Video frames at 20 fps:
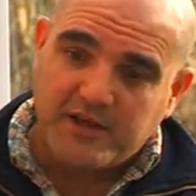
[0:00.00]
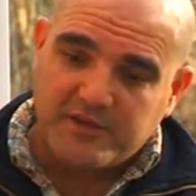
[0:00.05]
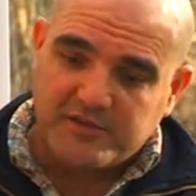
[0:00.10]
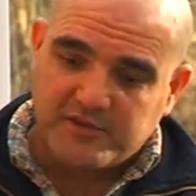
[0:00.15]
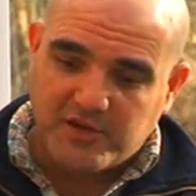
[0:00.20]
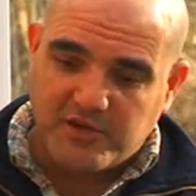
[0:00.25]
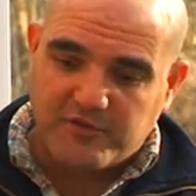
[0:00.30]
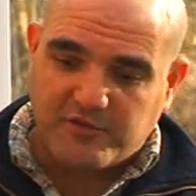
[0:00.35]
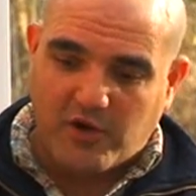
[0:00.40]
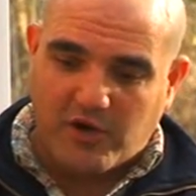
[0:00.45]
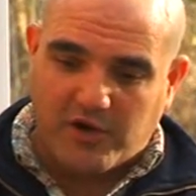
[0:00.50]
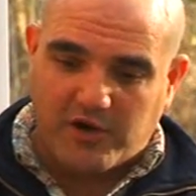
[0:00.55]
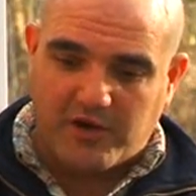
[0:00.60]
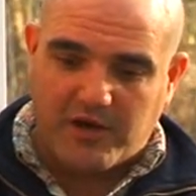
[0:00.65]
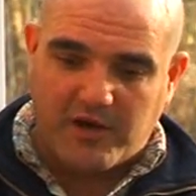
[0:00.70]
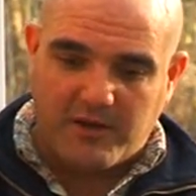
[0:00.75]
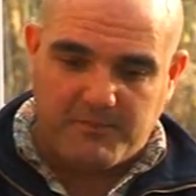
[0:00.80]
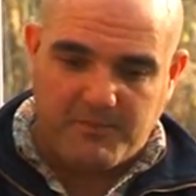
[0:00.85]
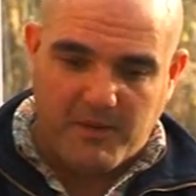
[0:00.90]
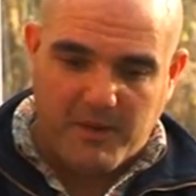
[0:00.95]
So you've
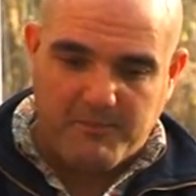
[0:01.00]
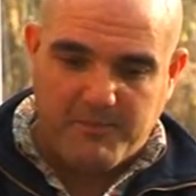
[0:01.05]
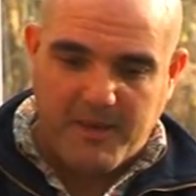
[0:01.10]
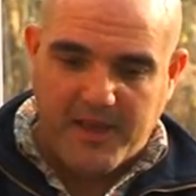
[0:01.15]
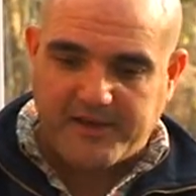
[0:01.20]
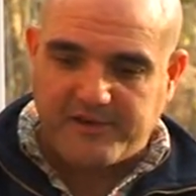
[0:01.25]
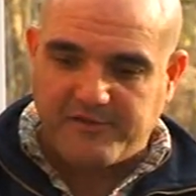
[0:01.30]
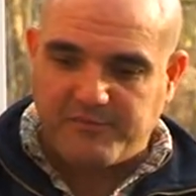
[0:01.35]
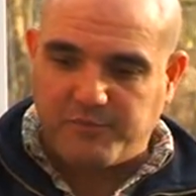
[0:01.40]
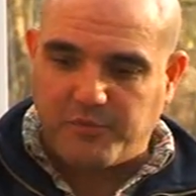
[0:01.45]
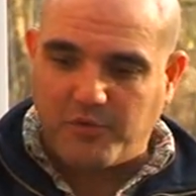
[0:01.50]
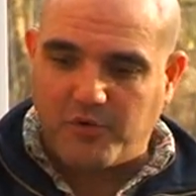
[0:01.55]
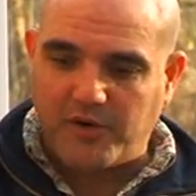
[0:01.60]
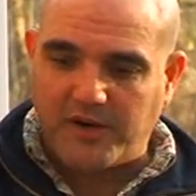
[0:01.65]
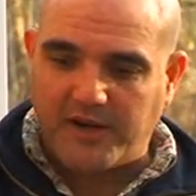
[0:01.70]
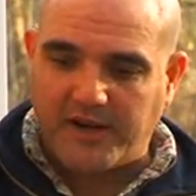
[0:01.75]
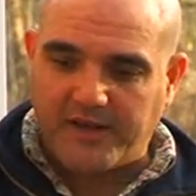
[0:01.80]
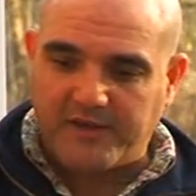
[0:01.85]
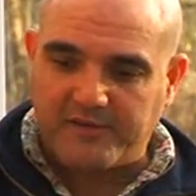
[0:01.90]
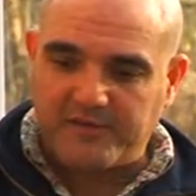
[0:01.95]
got a bed of
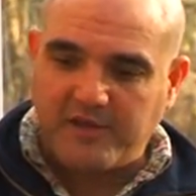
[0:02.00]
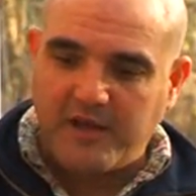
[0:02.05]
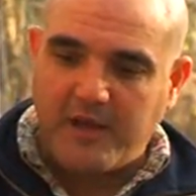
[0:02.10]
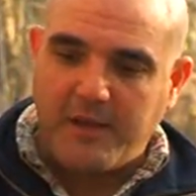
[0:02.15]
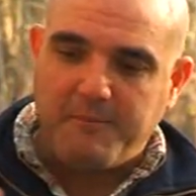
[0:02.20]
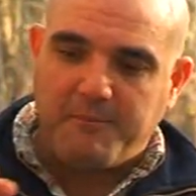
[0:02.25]
boilies,